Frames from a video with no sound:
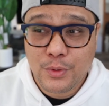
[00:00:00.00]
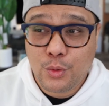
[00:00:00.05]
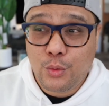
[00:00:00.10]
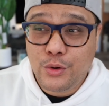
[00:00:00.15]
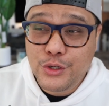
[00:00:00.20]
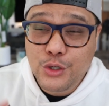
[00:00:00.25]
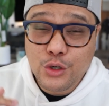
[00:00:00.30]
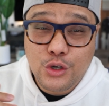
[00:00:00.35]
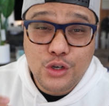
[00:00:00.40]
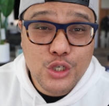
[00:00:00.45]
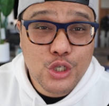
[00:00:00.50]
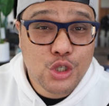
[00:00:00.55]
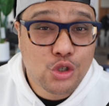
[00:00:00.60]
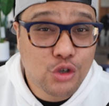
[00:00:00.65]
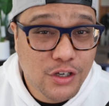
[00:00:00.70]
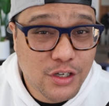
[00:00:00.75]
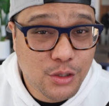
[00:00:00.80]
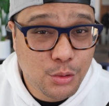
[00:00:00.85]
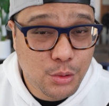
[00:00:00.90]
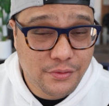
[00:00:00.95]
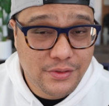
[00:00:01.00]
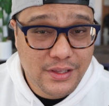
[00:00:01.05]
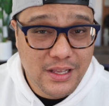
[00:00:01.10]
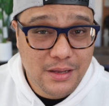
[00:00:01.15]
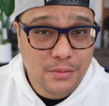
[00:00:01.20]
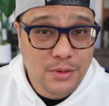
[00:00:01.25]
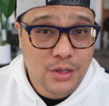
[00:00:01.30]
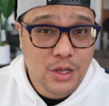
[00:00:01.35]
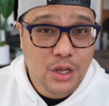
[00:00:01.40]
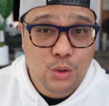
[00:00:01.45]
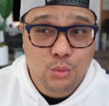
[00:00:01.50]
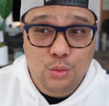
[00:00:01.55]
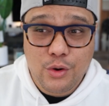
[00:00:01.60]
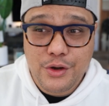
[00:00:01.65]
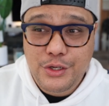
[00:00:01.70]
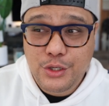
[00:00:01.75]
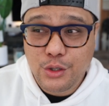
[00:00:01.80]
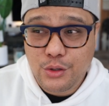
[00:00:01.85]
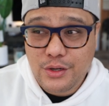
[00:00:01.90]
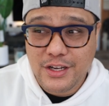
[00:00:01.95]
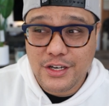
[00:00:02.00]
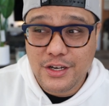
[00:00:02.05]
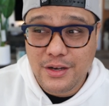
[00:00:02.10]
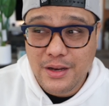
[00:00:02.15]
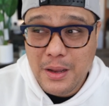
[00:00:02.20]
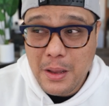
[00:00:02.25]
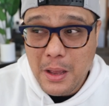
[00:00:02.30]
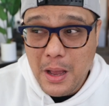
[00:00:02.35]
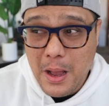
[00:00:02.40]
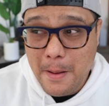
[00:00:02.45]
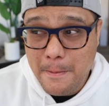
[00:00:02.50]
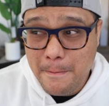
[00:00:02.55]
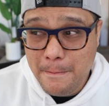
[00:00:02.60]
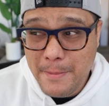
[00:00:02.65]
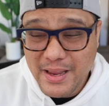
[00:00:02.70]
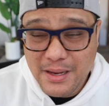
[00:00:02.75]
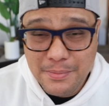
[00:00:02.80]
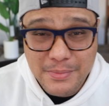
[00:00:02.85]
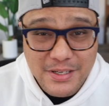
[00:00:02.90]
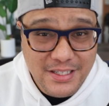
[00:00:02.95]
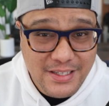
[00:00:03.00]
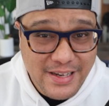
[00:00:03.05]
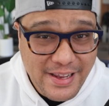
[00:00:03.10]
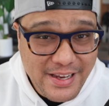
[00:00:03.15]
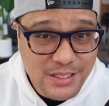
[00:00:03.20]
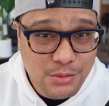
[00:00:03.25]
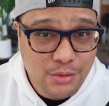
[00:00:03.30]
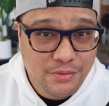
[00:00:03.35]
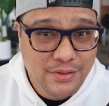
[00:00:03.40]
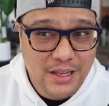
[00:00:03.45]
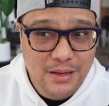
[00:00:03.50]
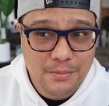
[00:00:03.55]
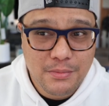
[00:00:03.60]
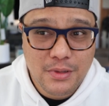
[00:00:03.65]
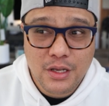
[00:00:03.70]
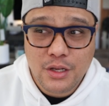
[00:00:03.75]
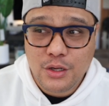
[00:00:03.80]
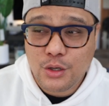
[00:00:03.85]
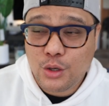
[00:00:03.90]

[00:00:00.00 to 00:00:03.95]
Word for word: where you can struggle with them, where you can uh, make mistakes with them.